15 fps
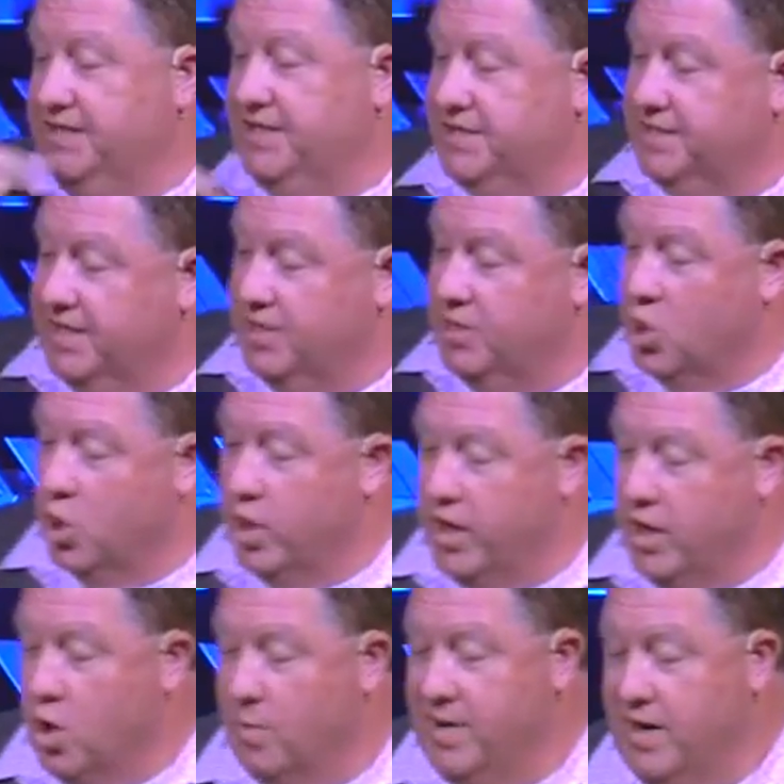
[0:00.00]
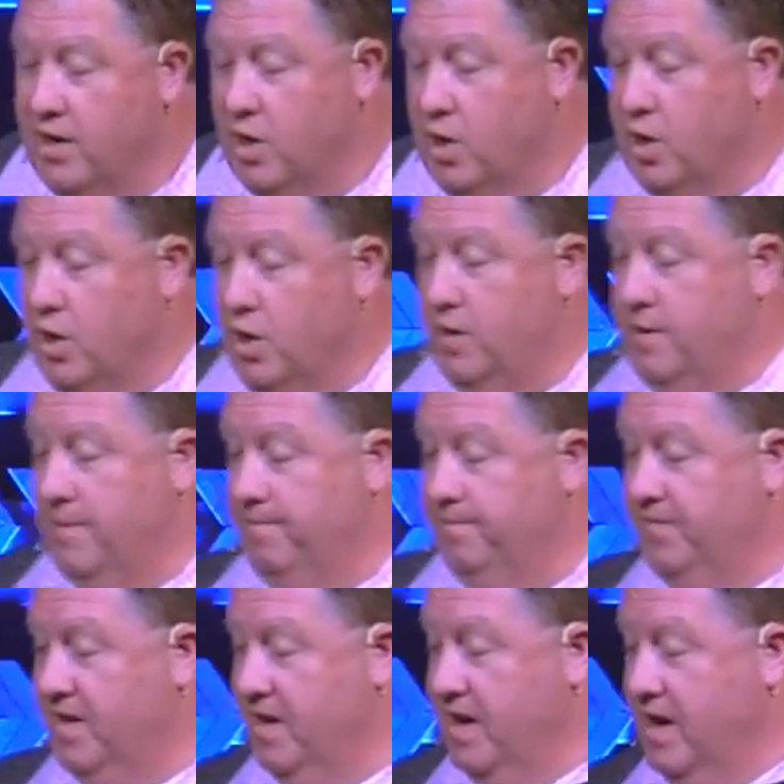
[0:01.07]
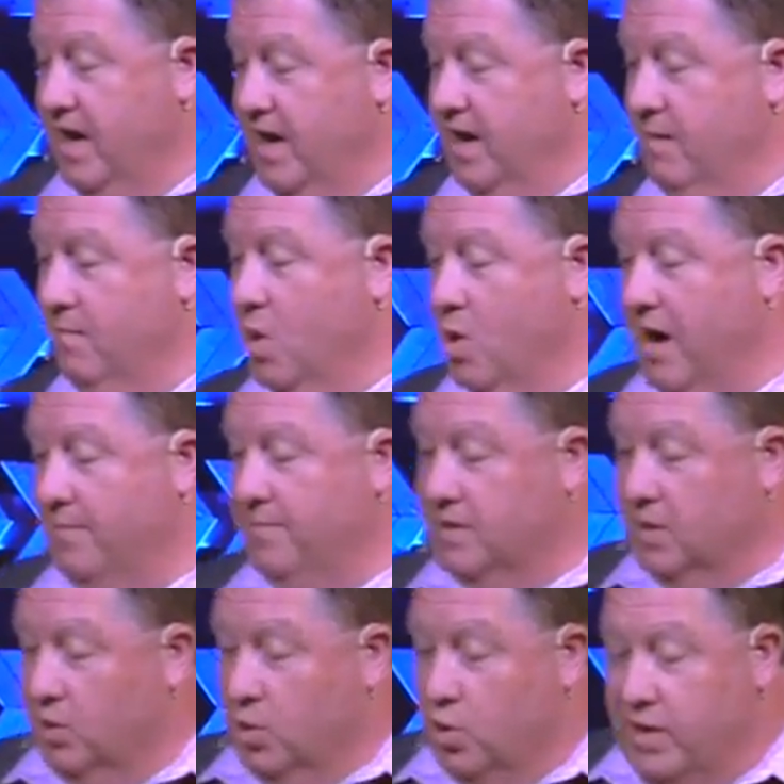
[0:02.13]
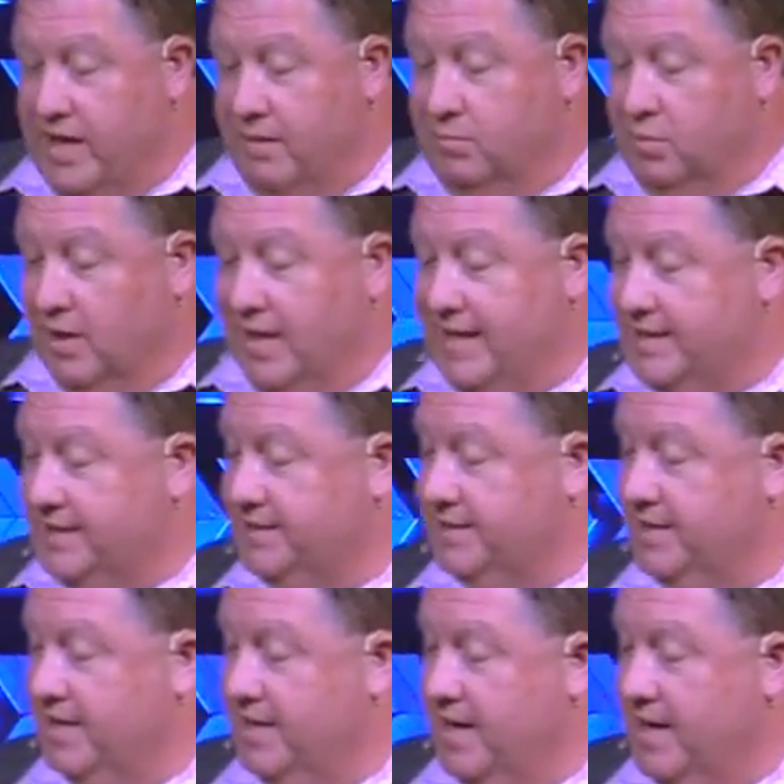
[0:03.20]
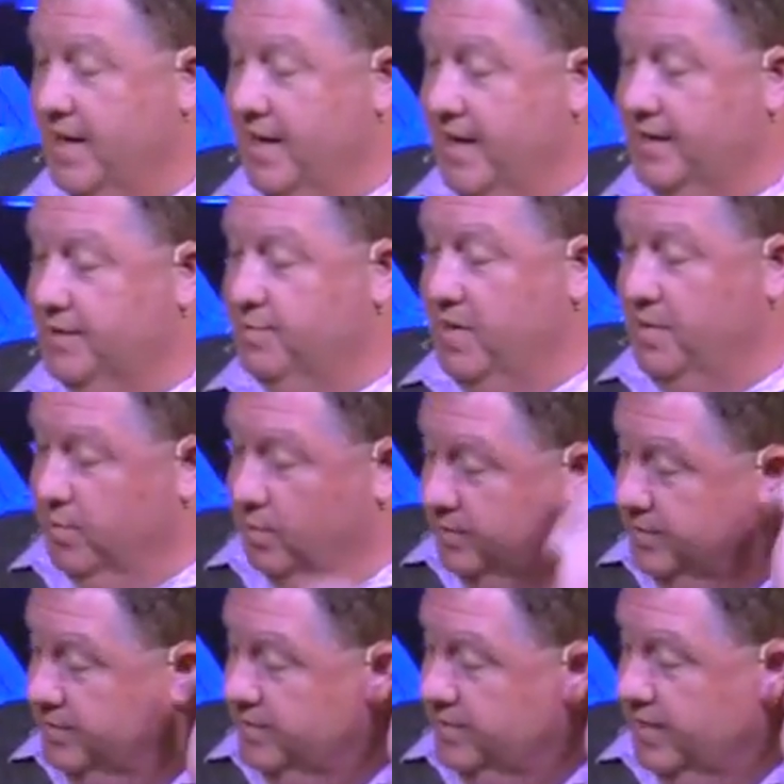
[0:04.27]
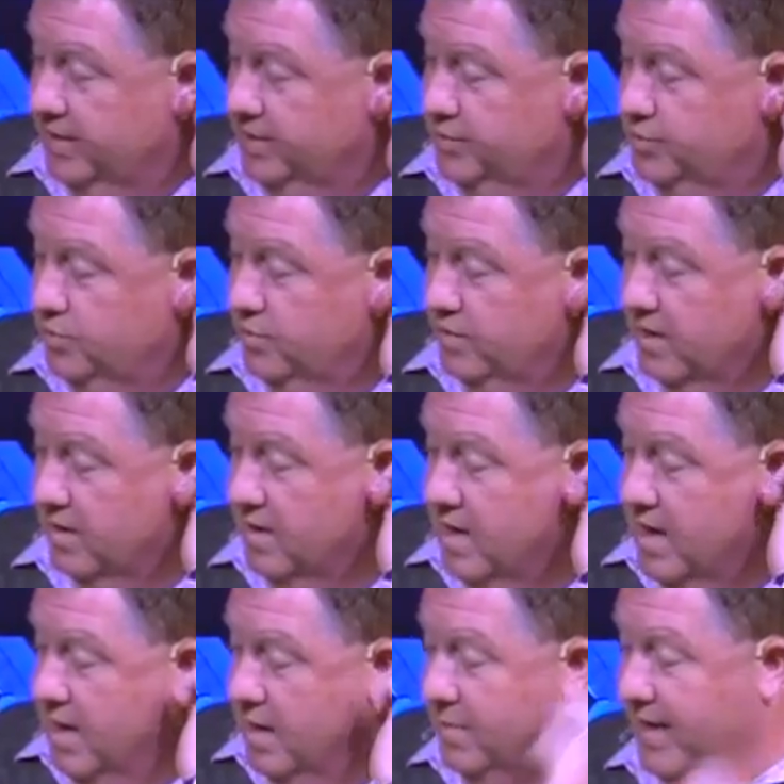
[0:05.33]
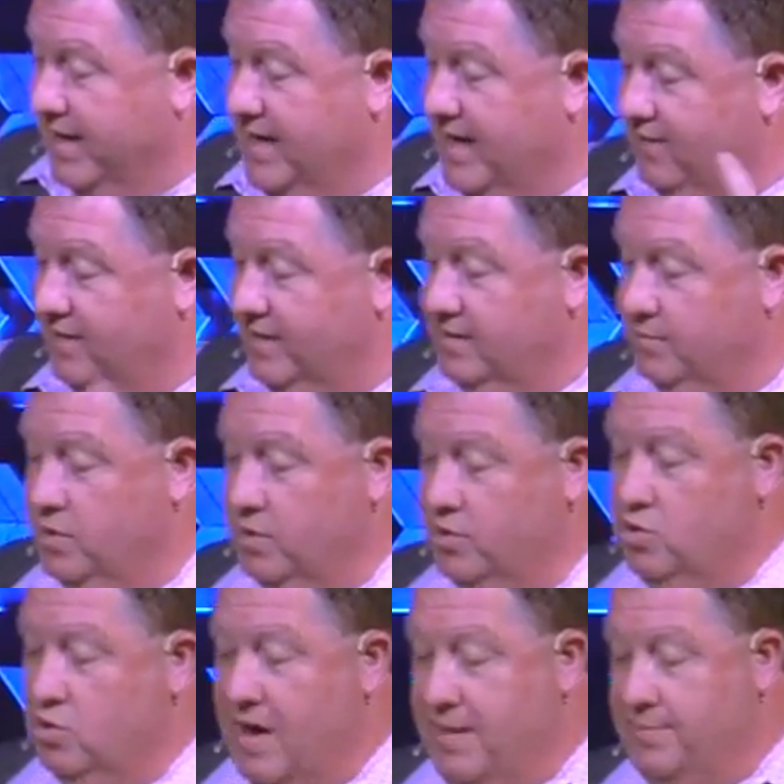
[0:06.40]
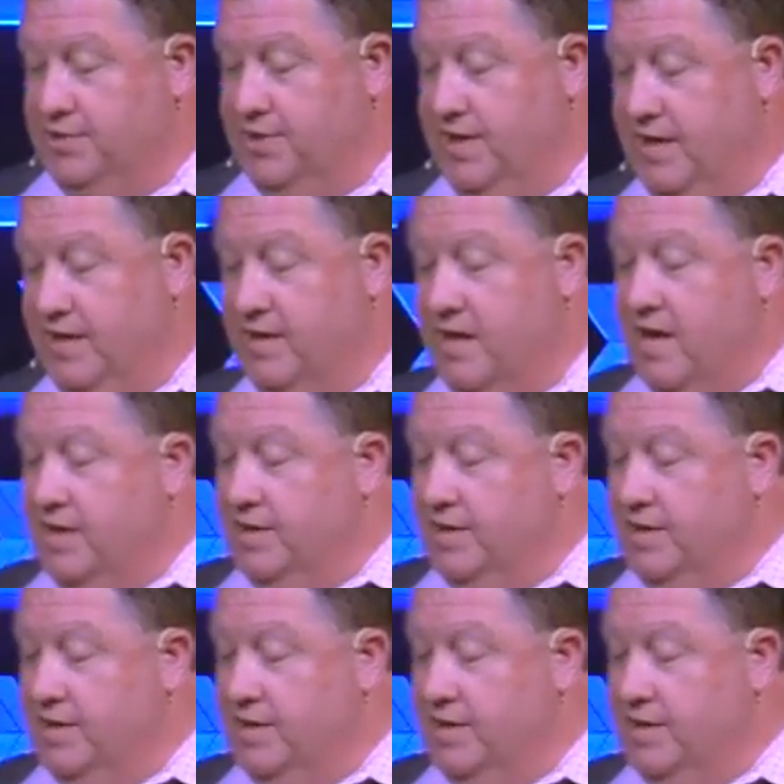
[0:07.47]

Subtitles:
It says, Then Naomi heard in Moab that the Lord had blessed his people in Judah by giving them good crops again.